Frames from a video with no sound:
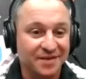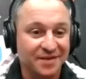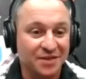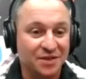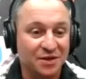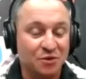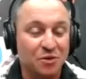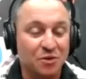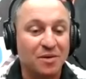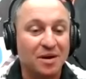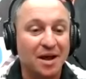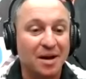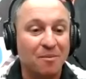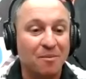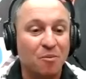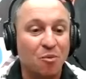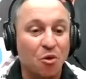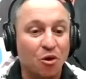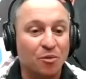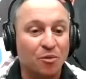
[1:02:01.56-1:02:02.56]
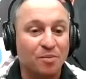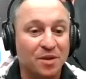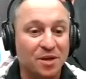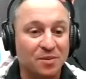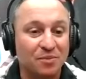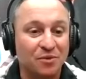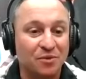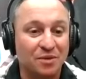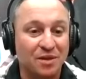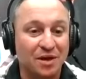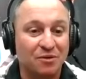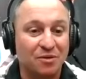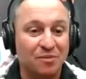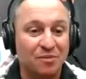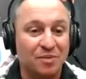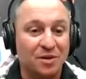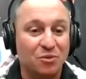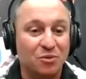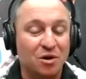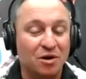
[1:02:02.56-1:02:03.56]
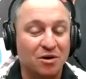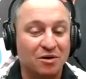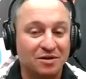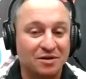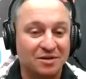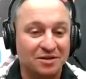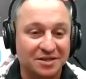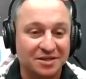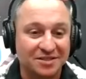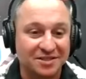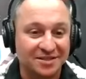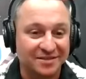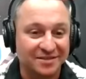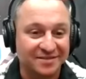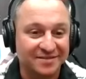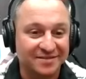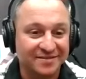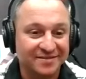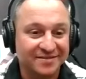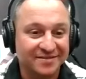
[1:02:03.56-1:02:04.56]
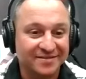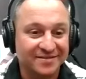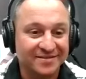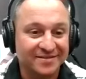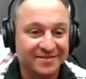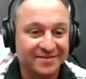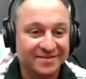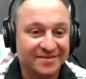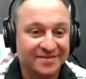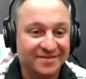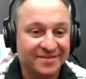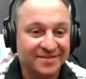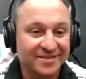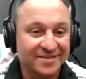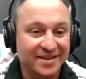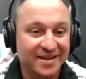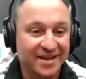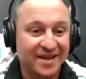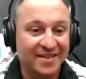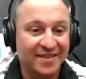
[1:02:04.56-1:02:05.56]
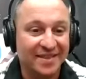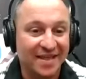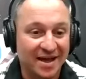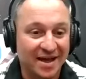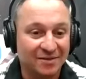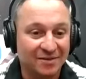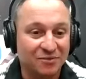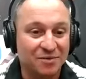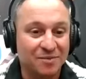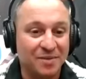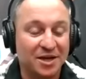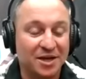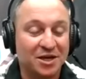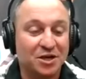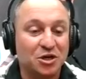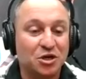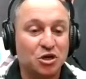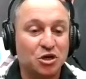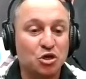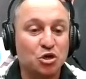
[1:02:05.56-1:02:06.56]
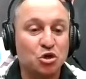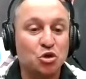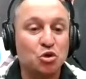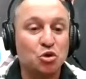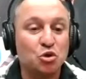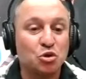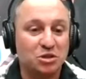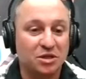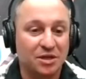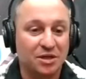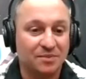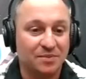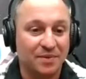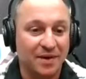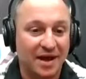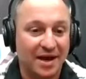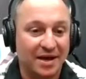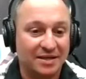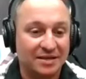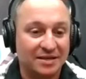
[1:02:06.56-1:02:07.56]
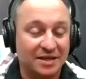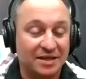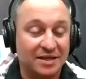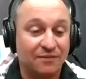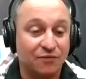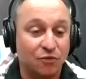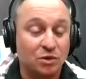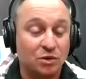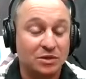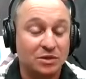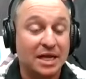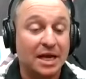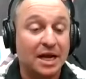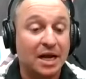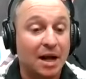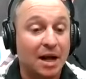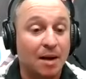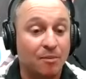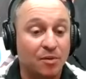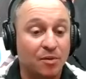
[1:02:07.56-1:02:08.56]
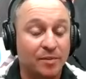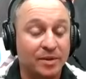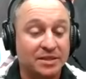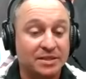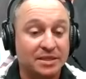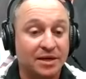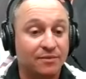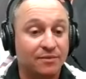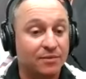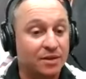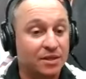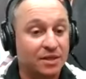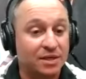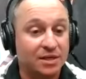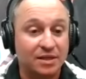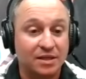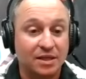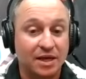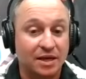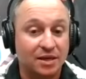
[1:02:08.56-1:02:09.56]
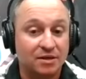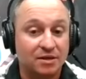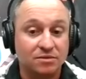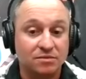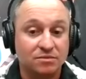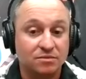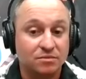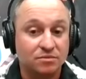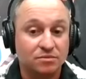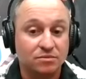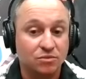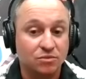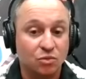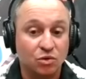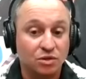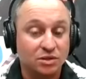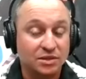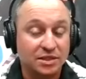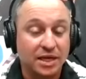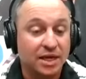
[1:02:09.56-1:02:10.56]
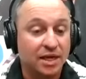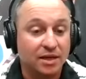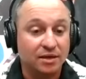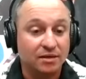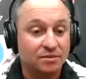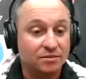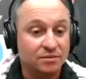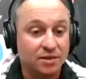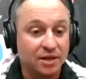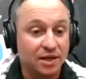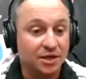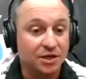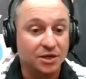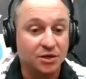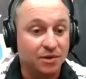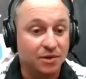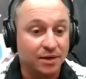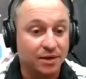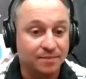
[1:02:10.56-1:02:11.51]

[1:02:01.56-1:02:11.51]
I think we would have more people that would be willing to listen. And that would make a huge impact. And of course, that complements everything that we're saying and doing.